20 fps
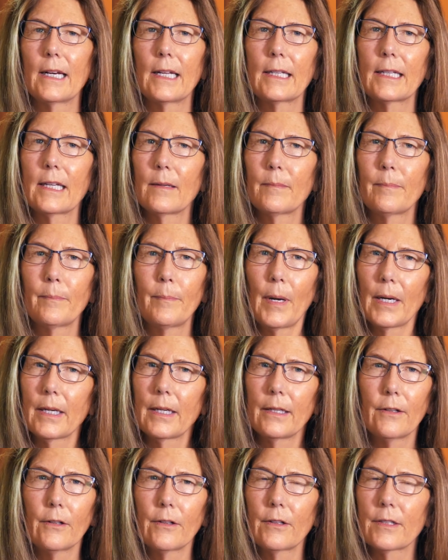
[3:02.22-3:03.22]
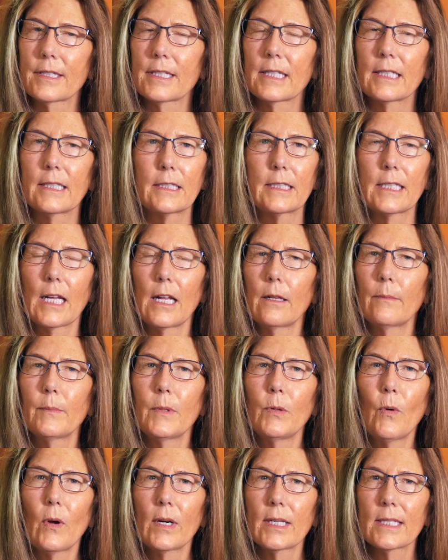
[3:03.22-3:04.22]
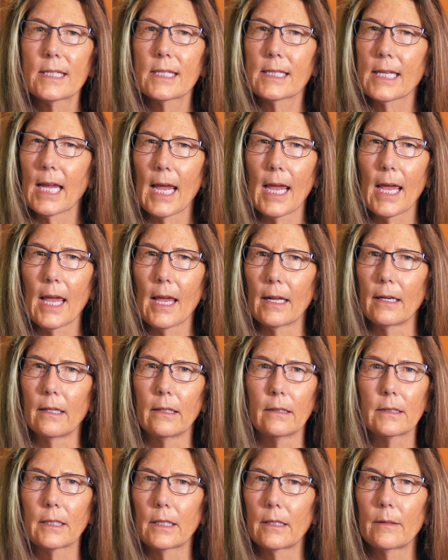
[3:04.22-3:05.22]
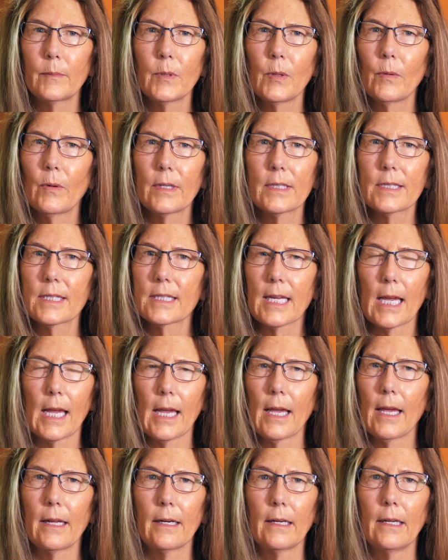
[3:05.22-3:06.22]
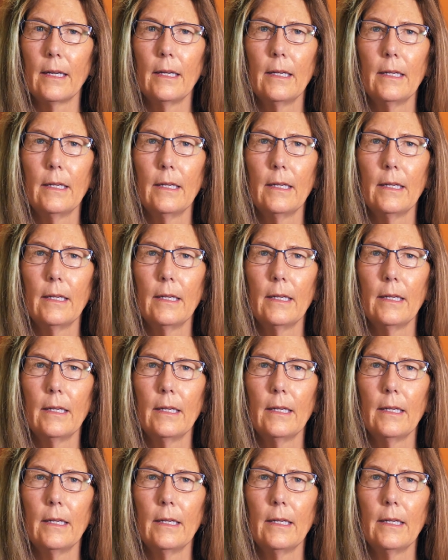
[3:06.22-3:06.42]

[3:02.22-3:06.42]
I kept bugging her. I said, "Tell them you want a scan. Tell them you want a scan."